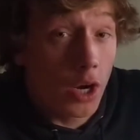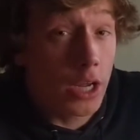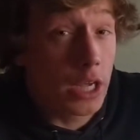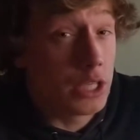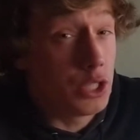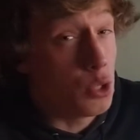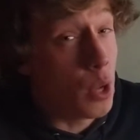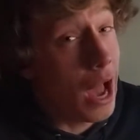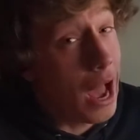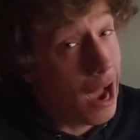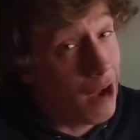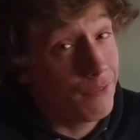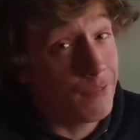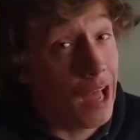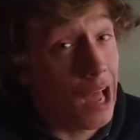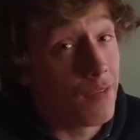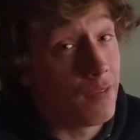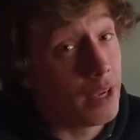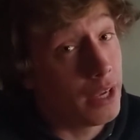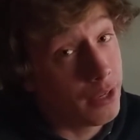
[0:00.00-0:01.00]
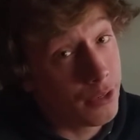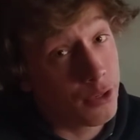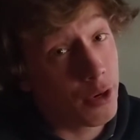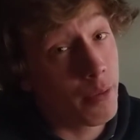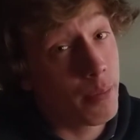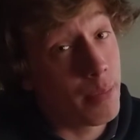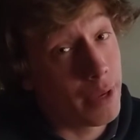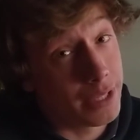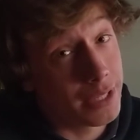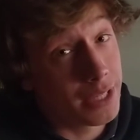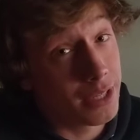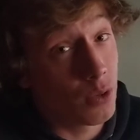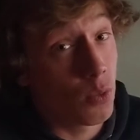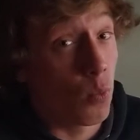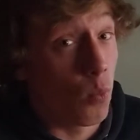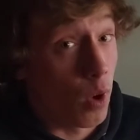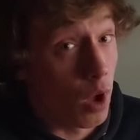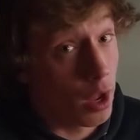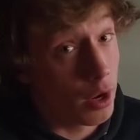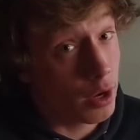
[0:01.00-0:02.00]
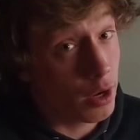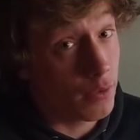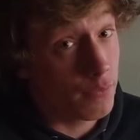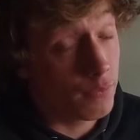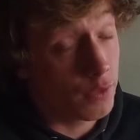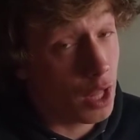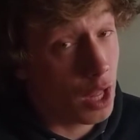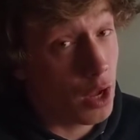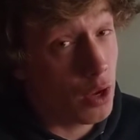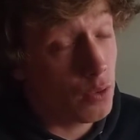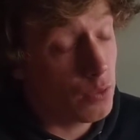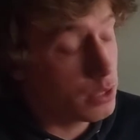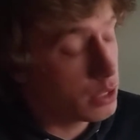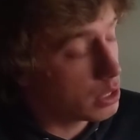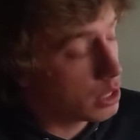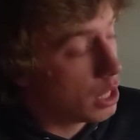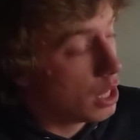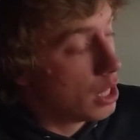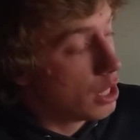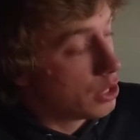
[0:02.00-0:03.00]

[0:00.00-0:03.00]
because you have to have intermittent water flows